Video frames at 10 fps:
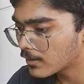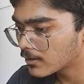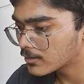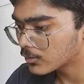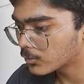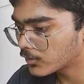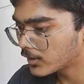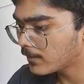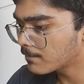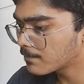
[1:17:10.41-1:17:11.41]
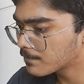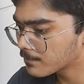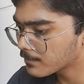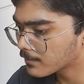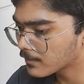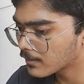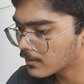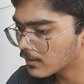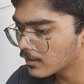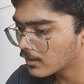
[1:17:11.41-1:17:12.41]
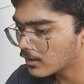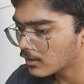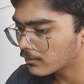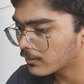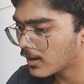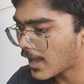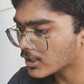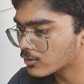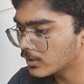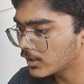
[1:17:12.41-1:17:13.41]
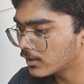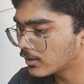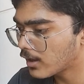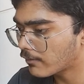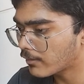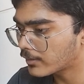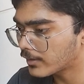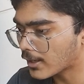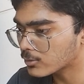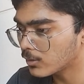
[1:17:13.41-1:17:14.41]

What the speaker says: just to see if this actually